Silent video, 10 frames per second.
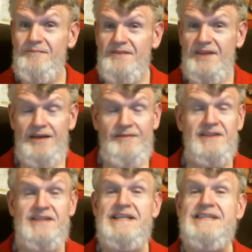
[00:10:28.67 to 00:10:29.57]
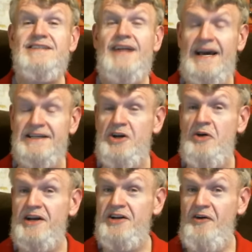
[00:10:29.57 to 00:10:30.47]
Even dislikes are
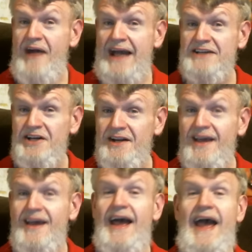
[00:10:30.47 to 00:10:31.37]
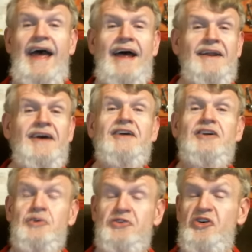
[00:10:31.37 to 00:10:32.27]
interaction, and
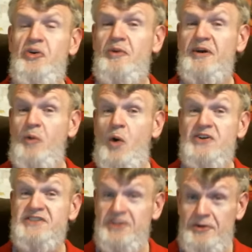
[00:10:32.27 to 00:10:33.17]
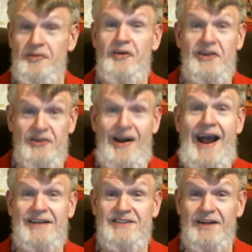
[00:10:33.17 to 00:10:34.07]
YouTube rewards you for
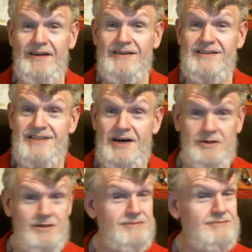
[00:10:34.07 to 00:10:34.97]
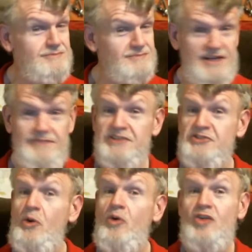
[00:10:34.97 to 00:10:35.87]
interaction. So, even
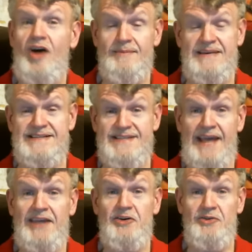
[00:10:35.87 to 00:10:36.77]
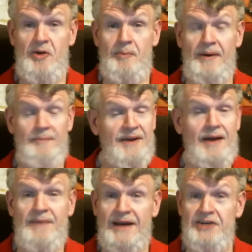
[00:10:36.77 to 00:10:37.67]
troll comments, thank you. You're bumping
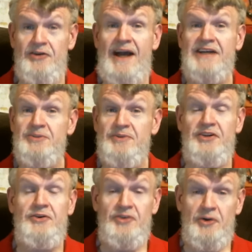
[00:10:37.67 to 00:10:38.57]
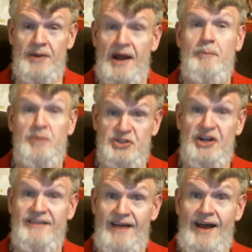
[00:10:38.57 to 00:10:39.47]
up my interaction with YouTube, and I
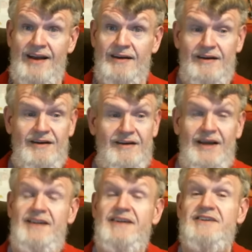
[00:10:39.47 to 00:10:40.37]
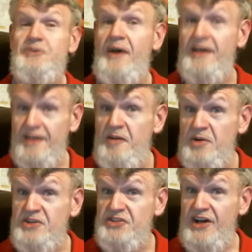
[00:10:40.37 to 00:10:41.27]
appreciate that. It is greatly
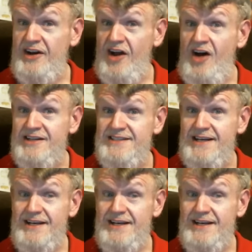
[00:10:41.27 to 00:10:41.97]
appreciated, honestly.